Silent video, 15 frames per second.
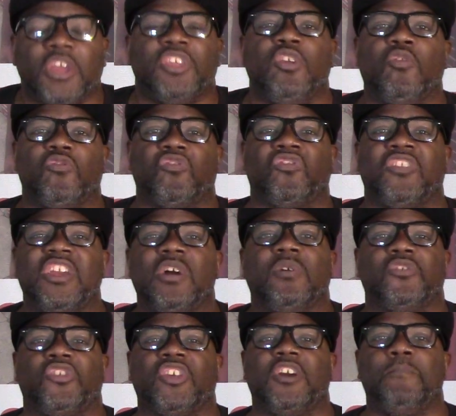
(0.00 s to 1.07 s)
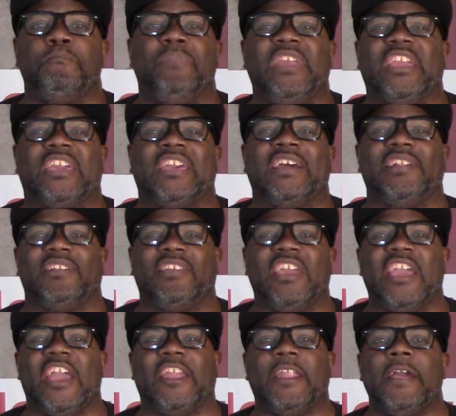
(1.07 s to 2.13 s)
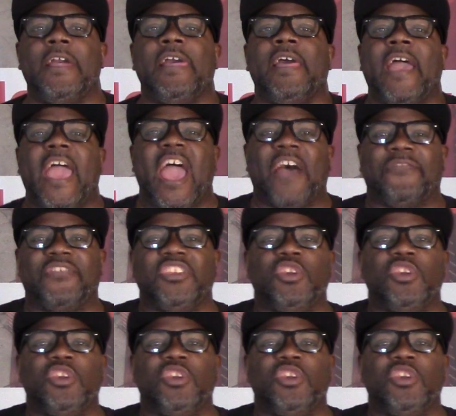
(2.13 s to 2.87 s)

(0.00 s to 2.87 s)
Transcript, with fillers: you still shouldn't be content. After